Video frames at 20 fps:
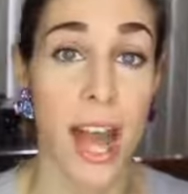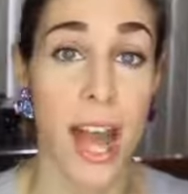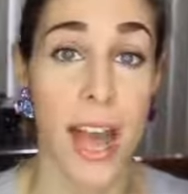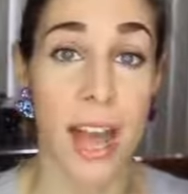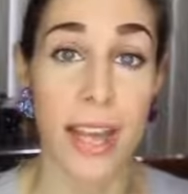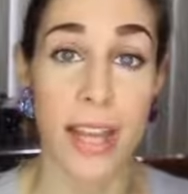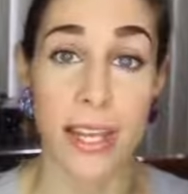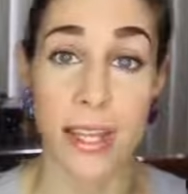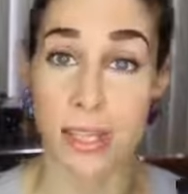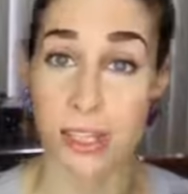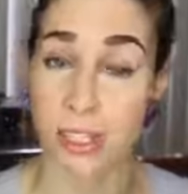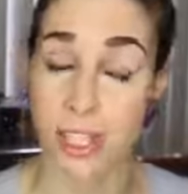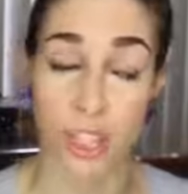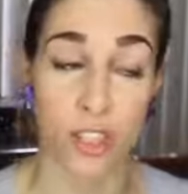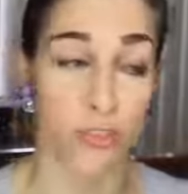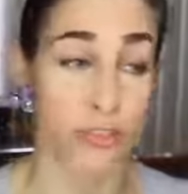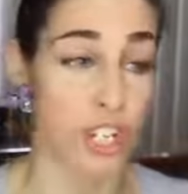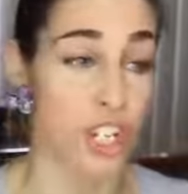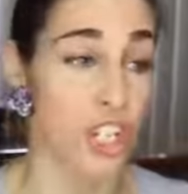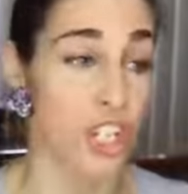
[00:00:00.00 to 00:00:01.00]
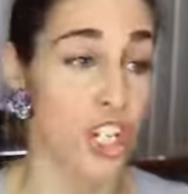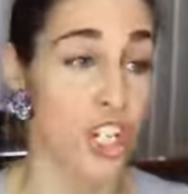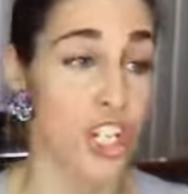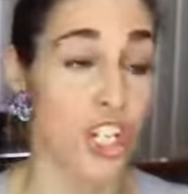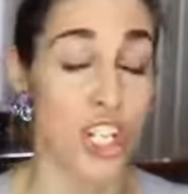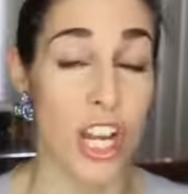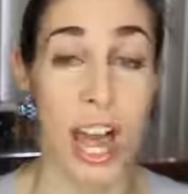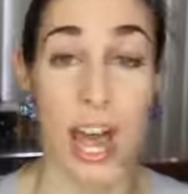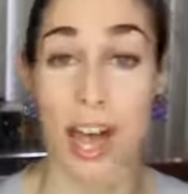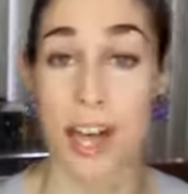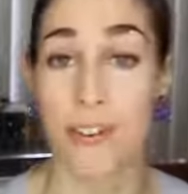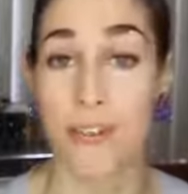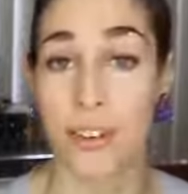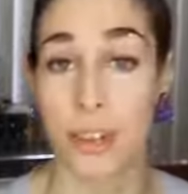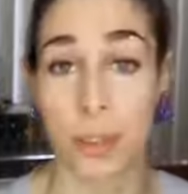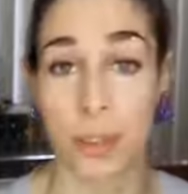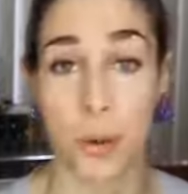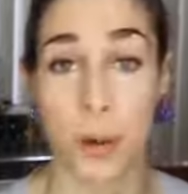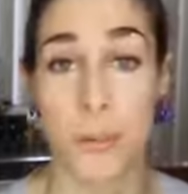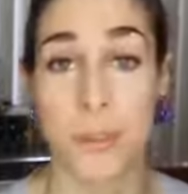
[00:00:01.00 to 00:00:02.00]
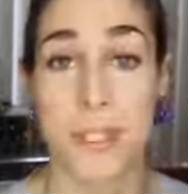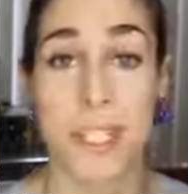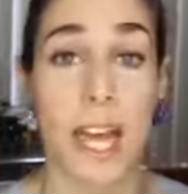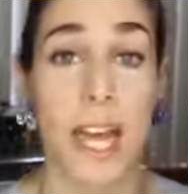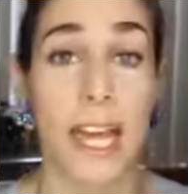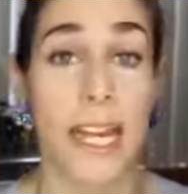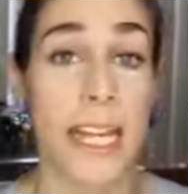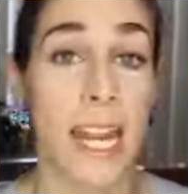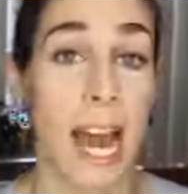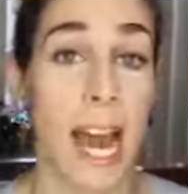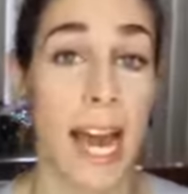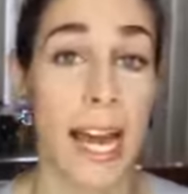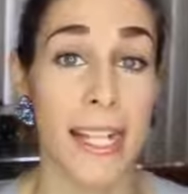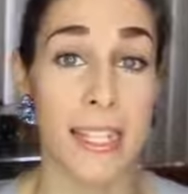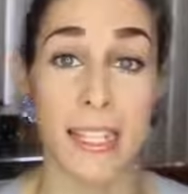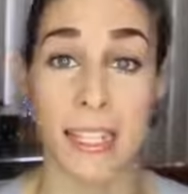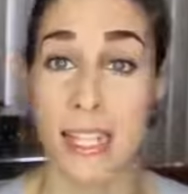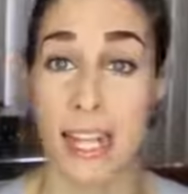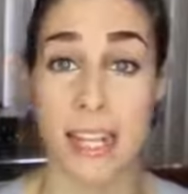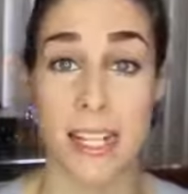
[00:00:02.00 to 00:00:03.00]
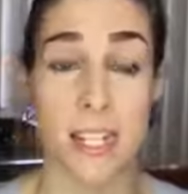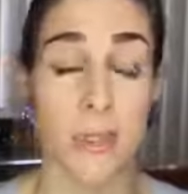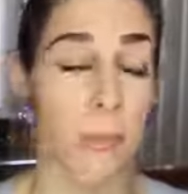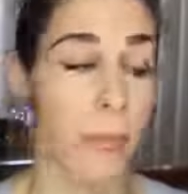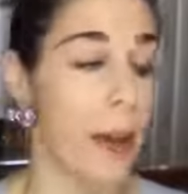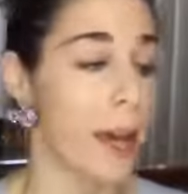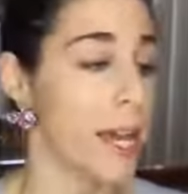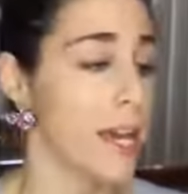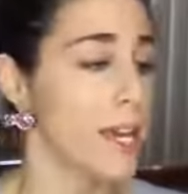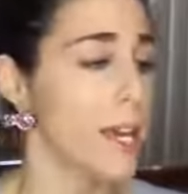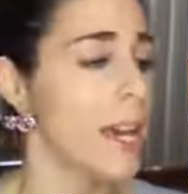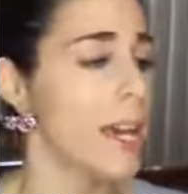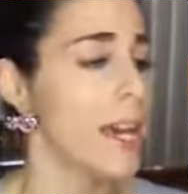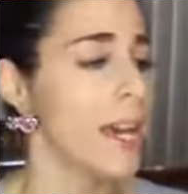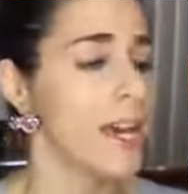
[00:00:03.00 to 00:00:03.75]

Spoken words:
I did the research, I found the website, I decided to buy it,